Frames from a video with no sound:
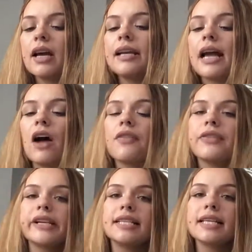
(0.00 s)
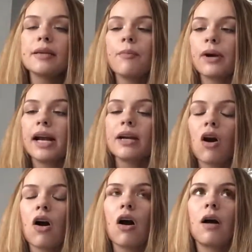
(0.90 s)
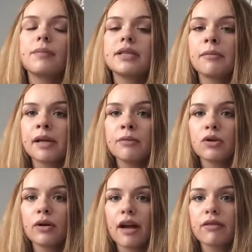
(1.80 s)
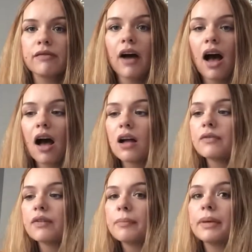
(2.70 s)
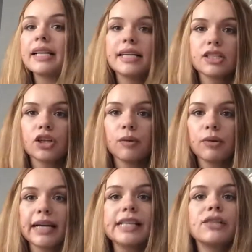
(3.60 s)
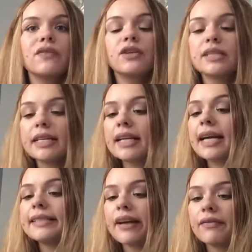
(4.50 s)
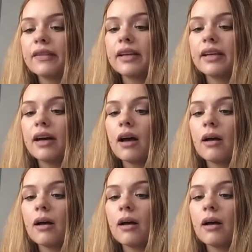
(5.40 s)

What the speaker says: Now, this is a brand sometimes sold at Revolve, but it is a good brand, so if you see it, I definitely